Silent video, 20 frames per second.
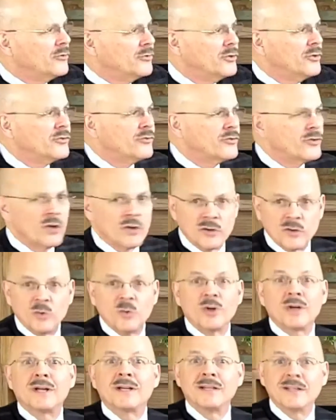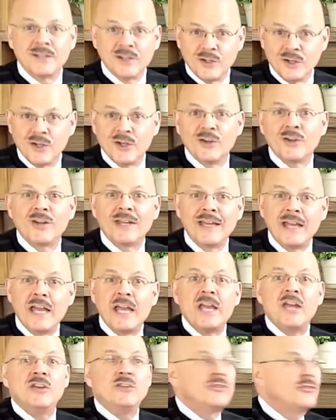now, out. Just so that we're clear here,
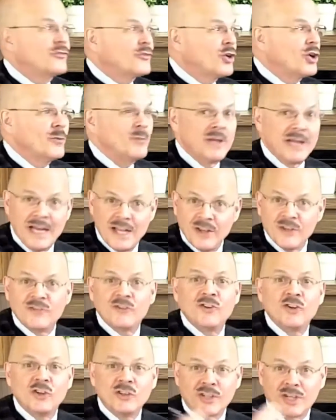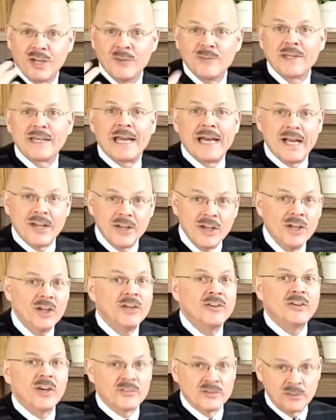his terminology on coming out
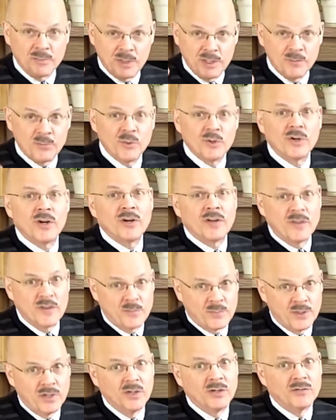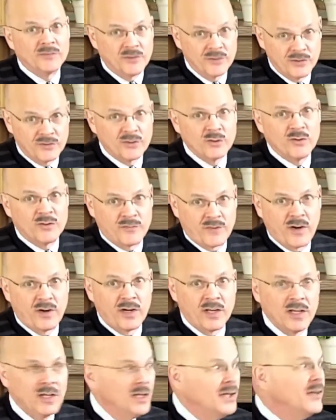doesn't mean put under the pillow for the tooth fairy.
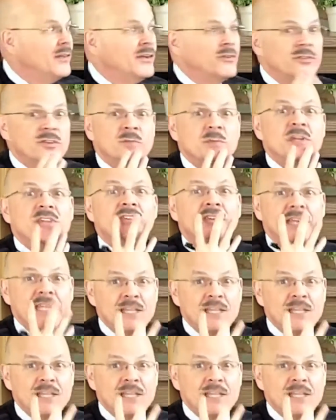Yes. This just means